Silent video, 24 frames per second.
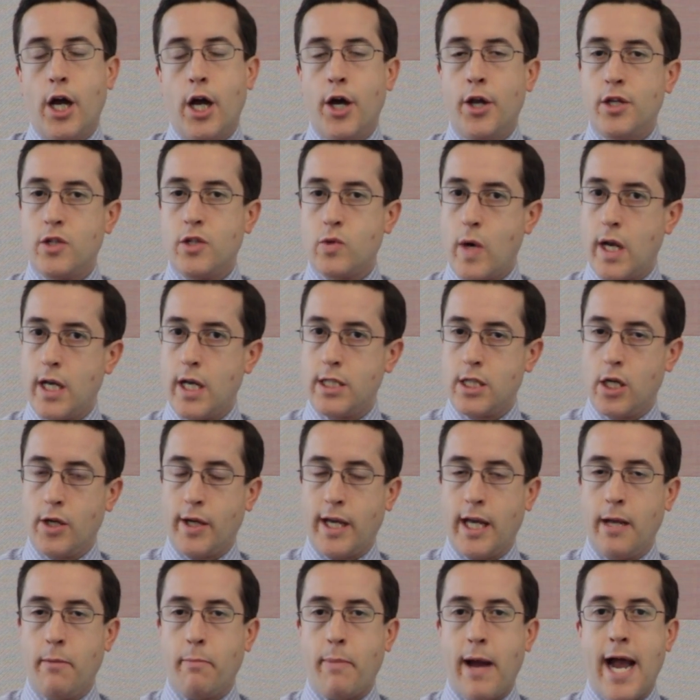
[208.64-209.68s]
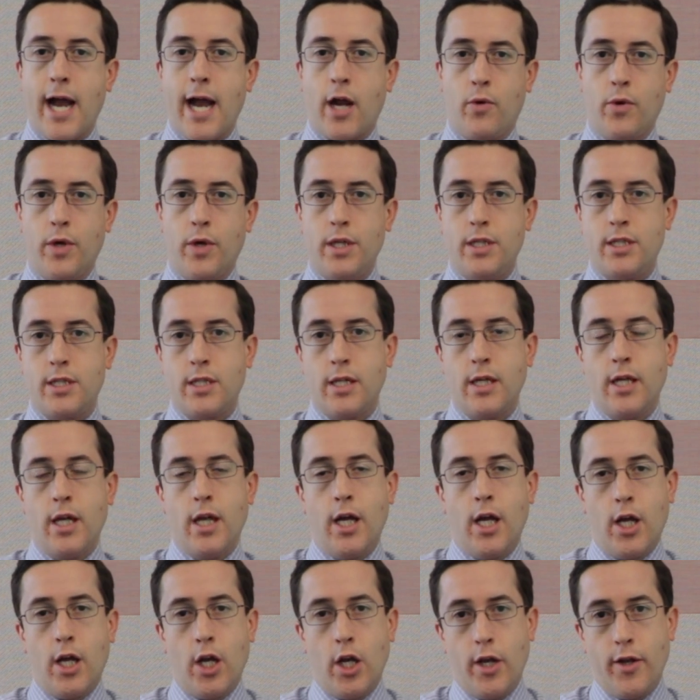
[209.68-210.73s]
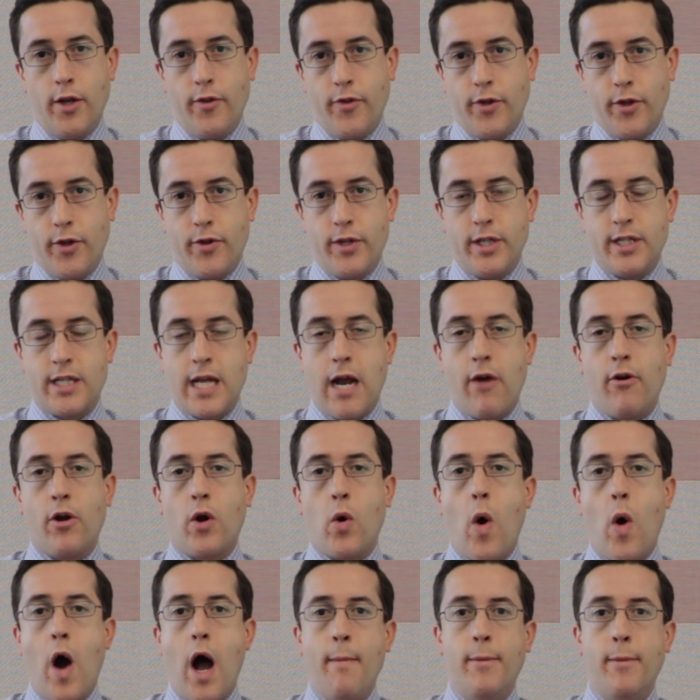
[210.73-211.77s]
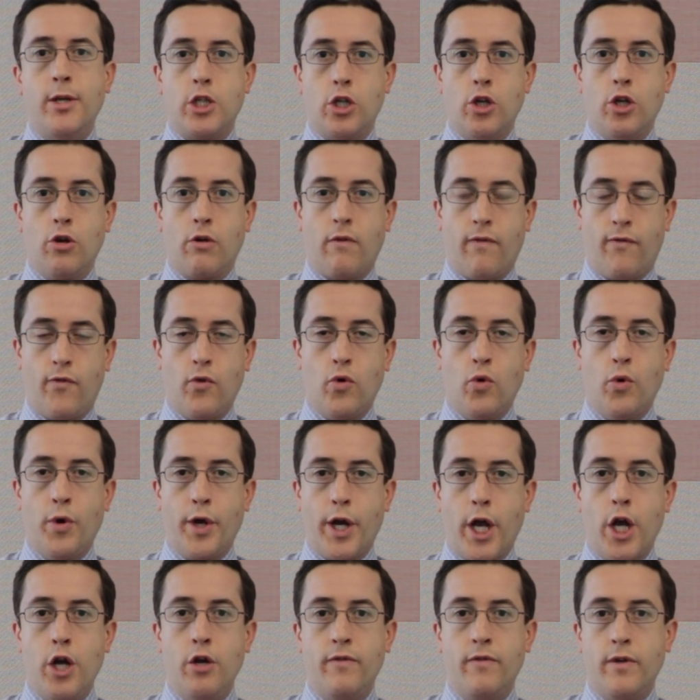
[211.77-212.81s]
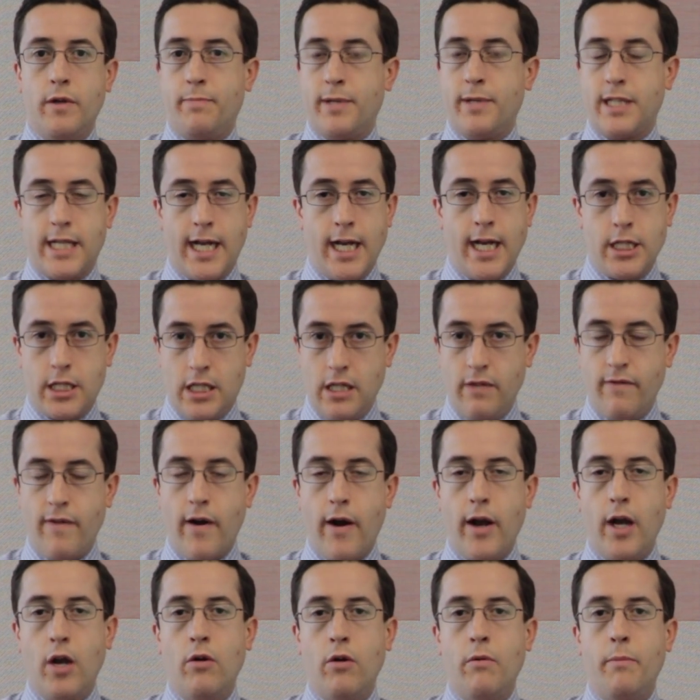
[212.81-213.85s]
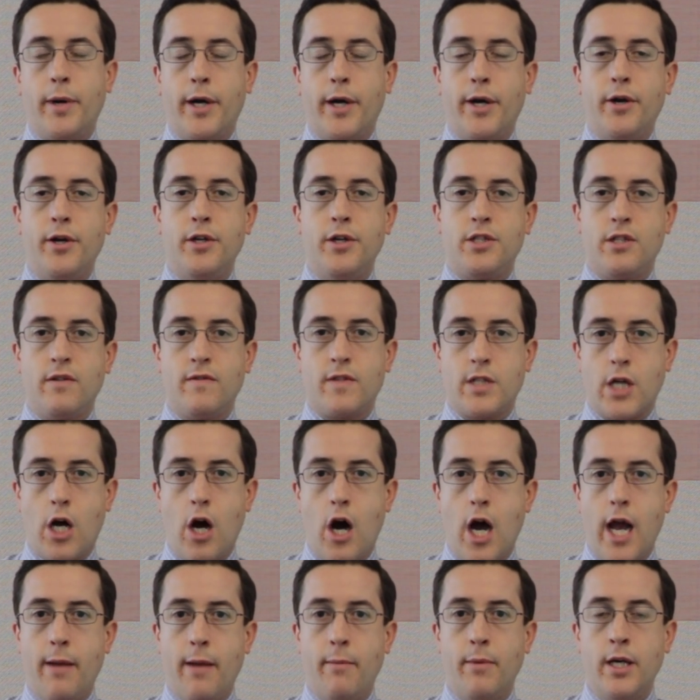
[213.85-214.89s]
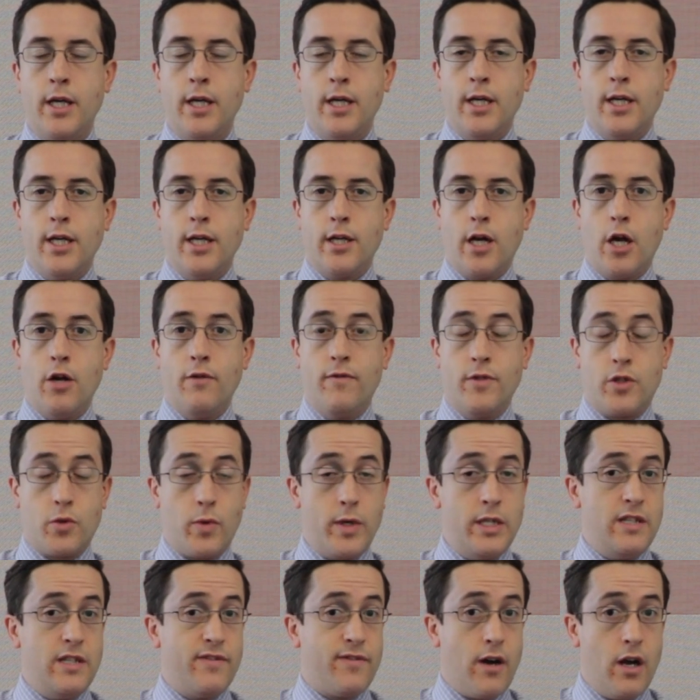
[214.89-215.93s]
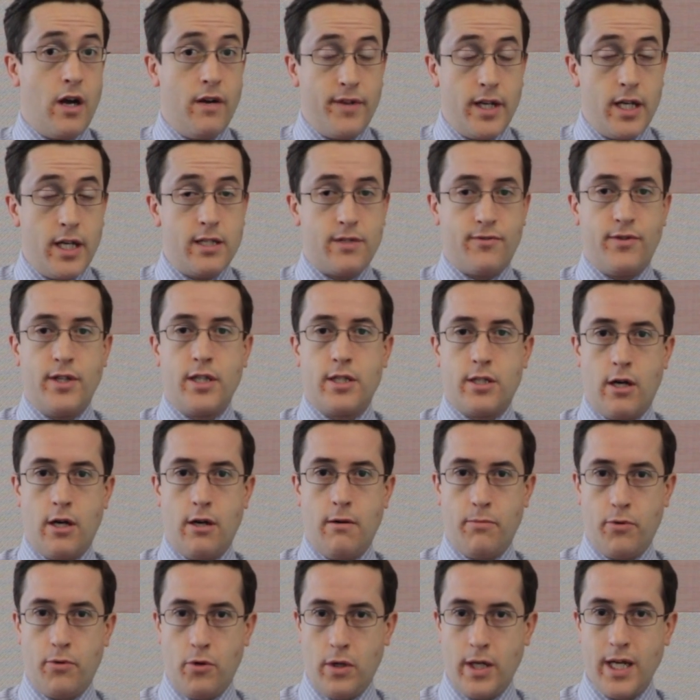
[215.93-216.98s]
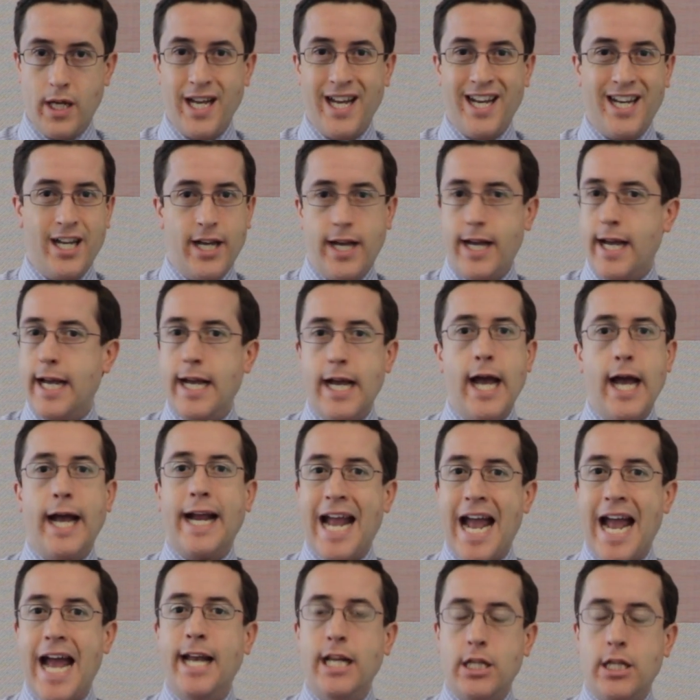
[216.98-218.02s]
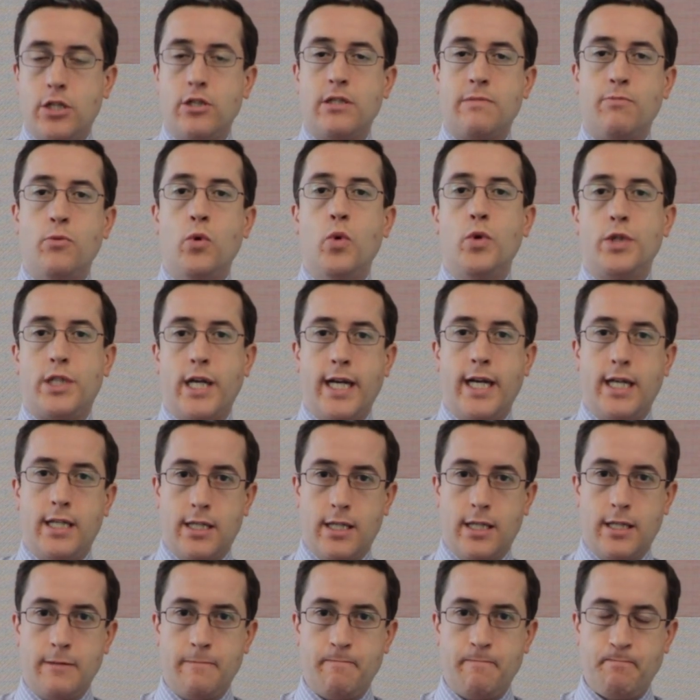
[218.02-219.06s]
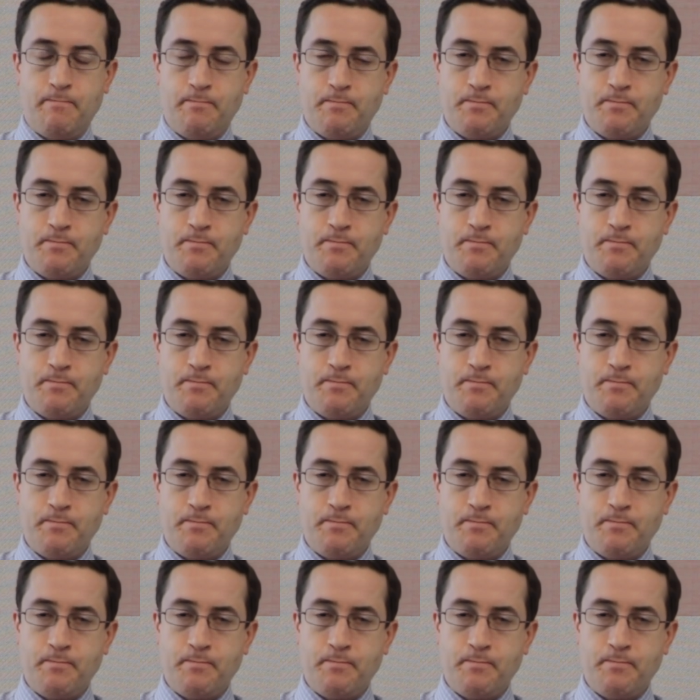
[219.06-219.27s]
And as well as looking backwards, there's that requirement to look forward over potentially very long periods of time, over 25 years, for example. Again, it's just more data.